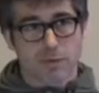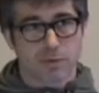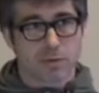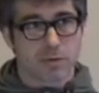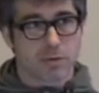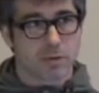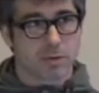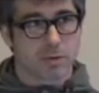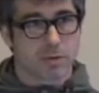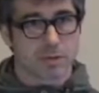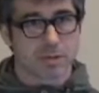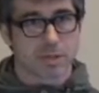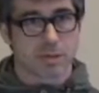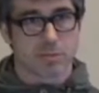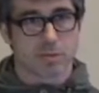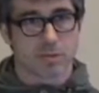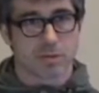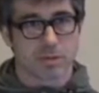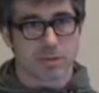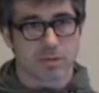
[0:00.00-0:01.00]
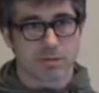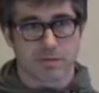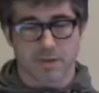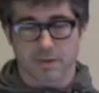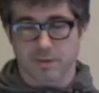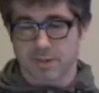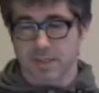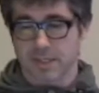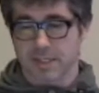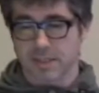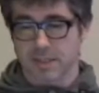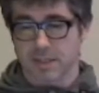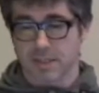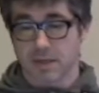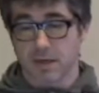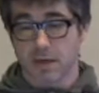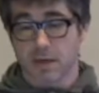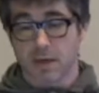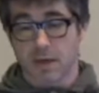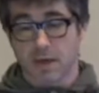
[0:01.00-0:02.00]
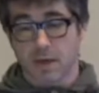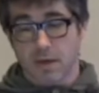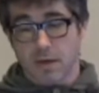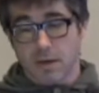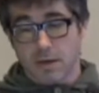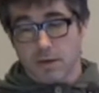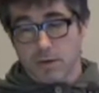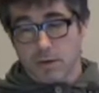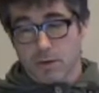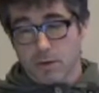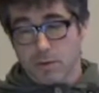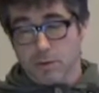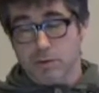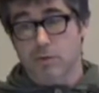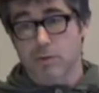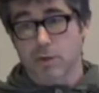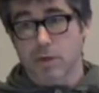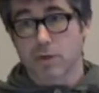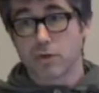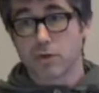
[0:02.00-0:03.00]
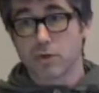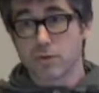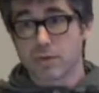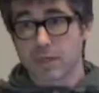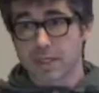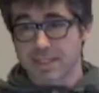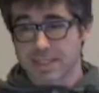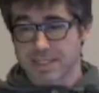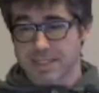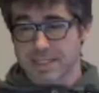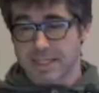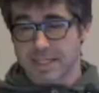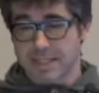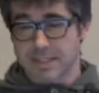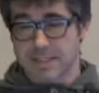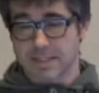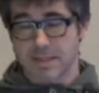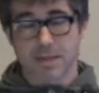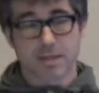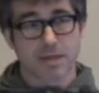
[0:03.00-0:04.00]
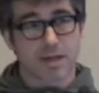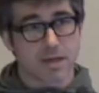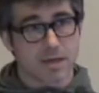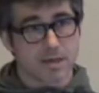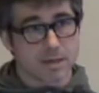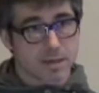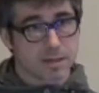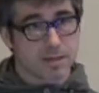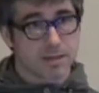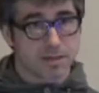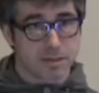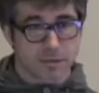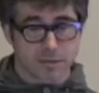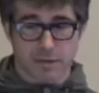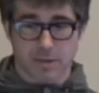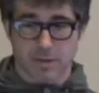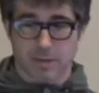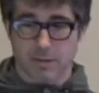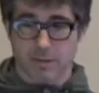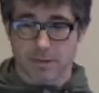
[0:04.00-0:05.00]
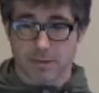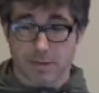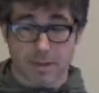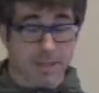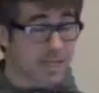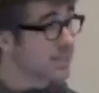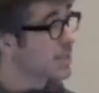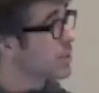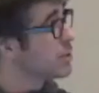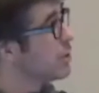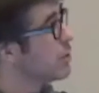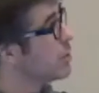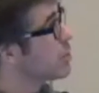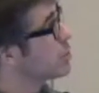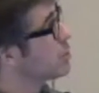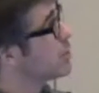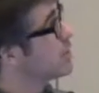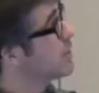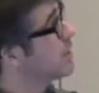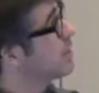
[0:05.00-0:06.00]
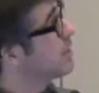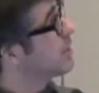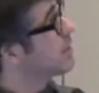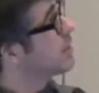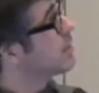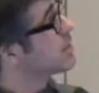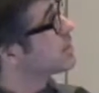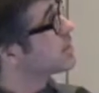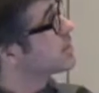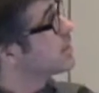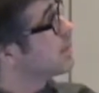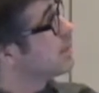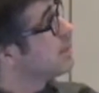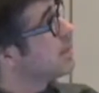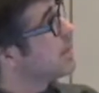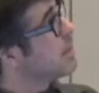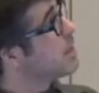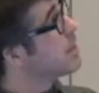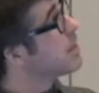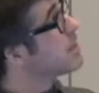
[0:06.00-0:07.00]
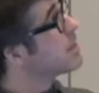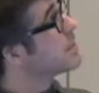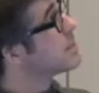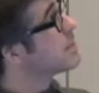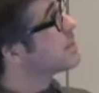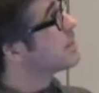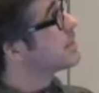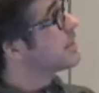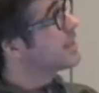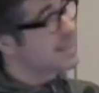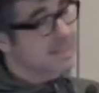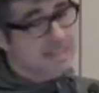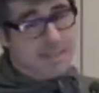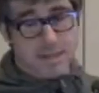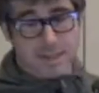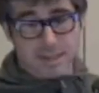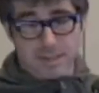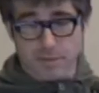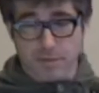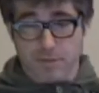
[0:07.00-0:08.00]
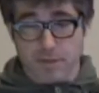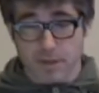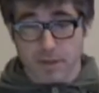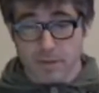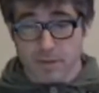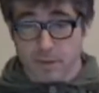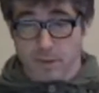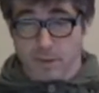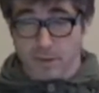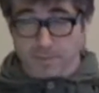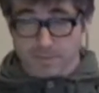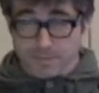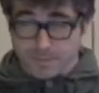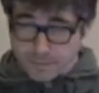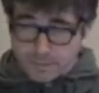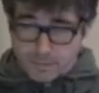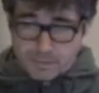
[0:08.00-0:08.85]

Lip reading: through a costly process of annotating, construct new data sets that are difficult. And that's actually what we did, and there's this data set that's available